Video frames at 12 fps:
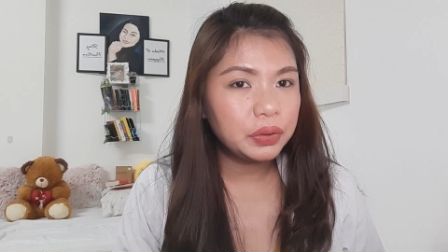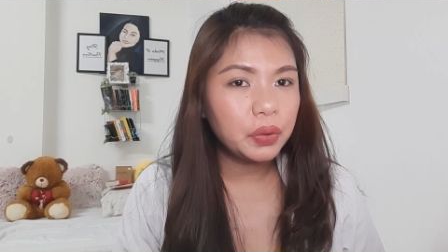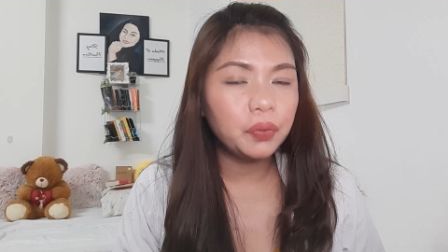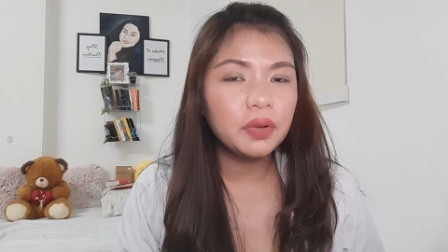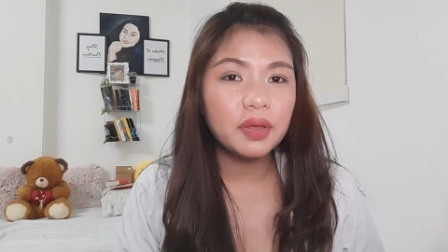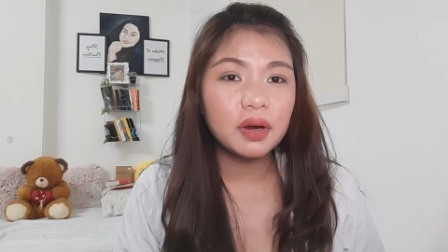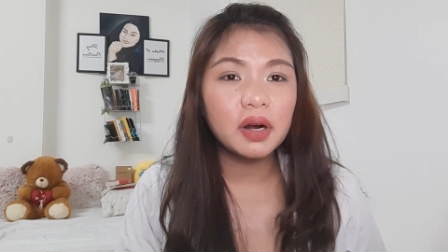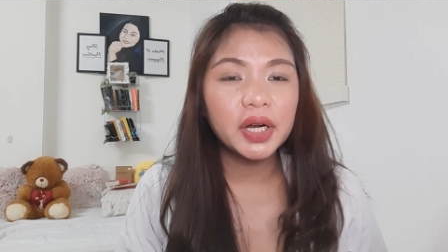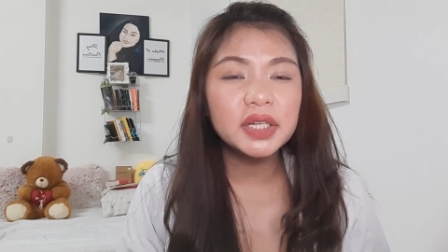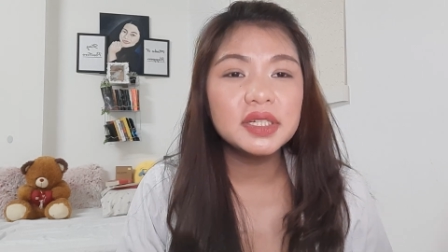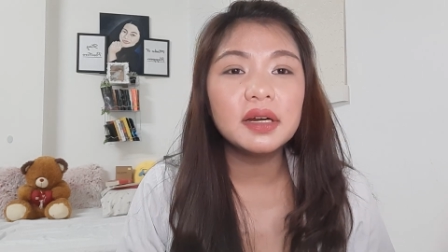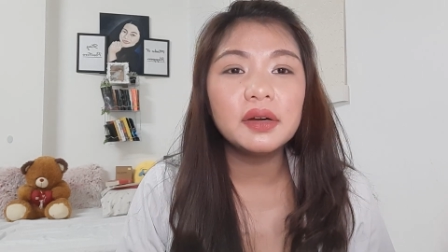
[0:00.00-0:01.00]
to know the
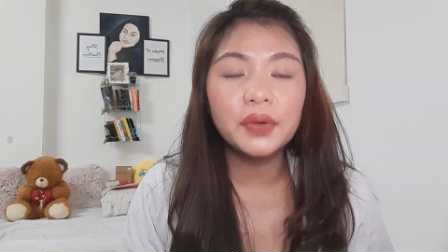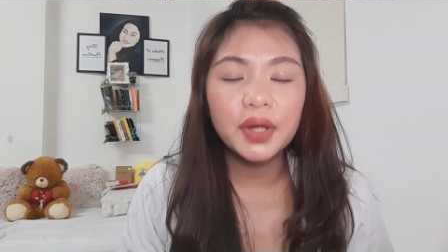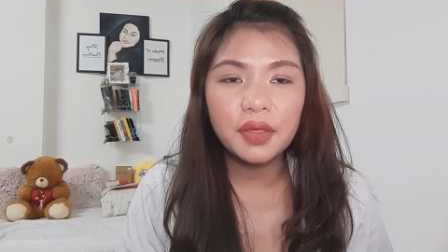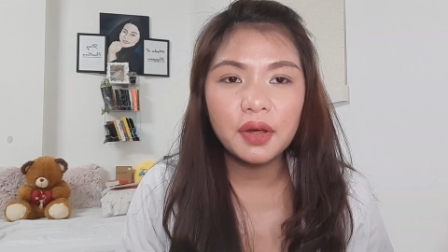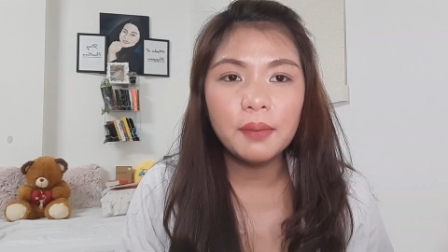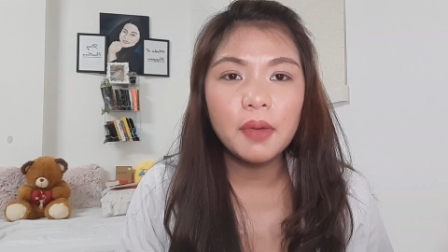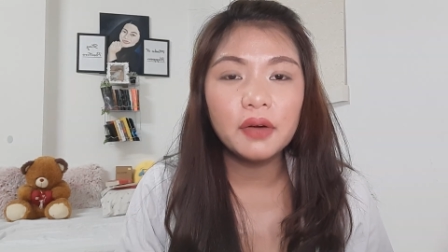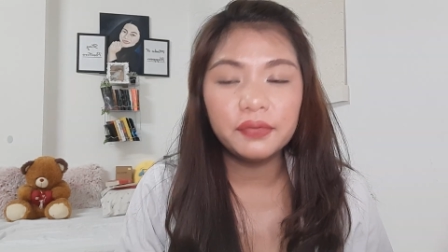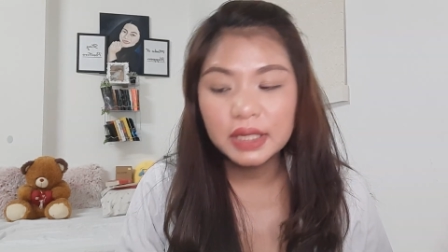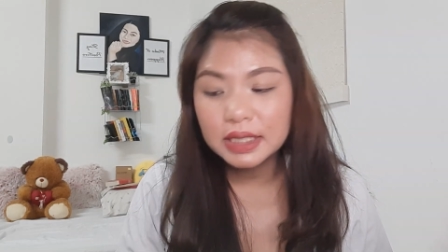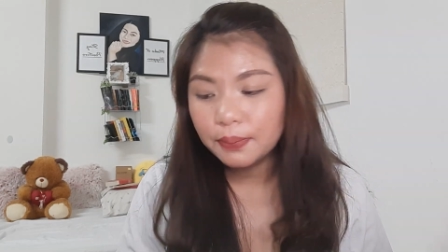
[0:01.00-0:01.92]
cardiac rhythm of this